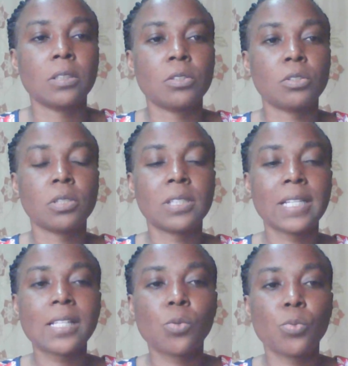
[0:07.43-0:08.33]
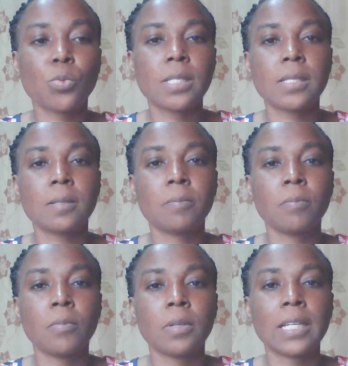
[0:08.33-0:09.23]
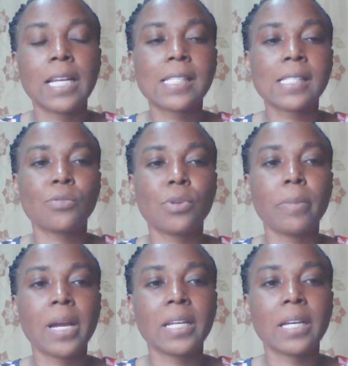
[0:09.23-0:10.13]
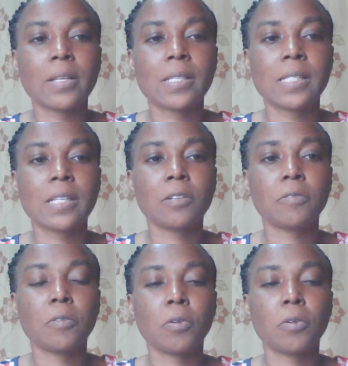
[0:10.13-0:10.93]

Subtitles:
To start with, let's remind ourselves